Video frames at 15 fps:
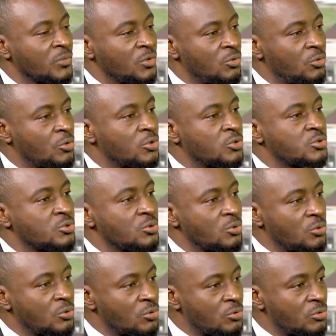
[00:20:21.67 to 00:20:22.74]
You
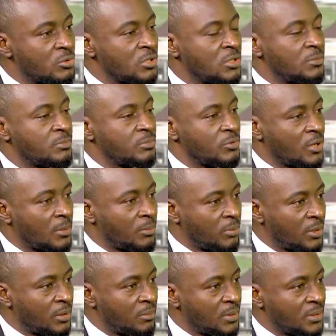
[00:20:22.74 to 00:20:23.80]
also keep your
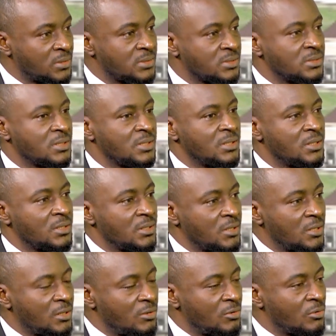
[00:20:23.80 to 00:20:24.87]
appointments,
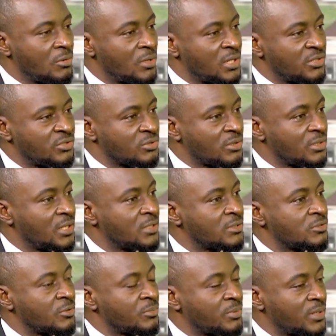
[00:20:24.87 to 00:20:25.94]
ensure that
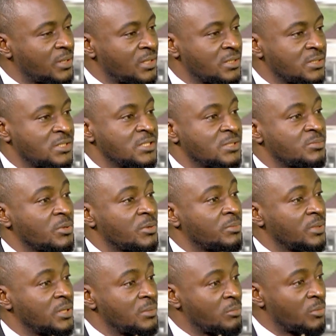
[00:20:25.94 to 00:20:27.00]
your pregnancy is
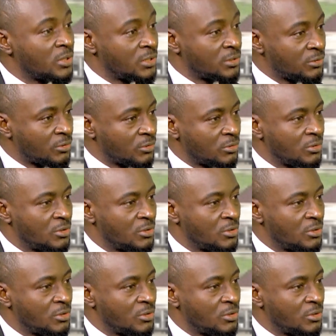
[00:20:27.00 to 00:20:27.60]
properly monitored,